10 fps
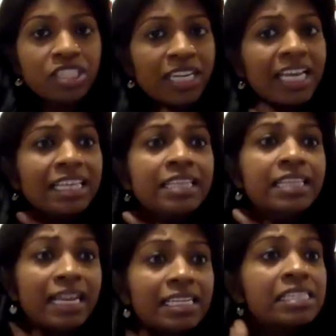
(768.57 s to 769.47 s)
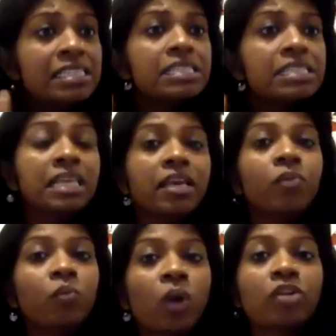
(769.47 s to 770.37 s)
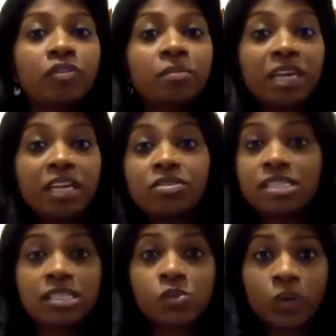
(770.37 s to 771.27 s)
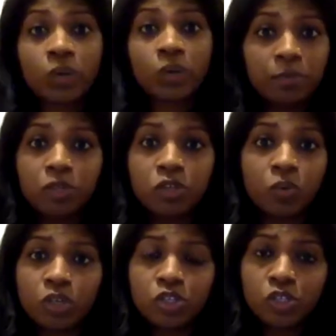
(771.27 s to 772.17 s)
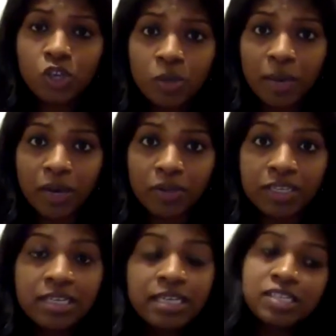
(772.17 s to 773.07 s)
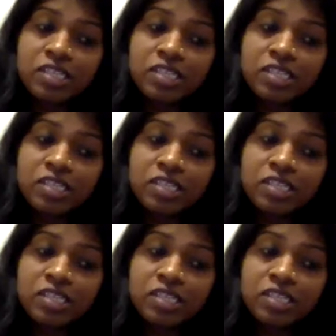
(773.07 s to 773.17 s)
And I think that is one of the main reasons why people don't want to talk about it.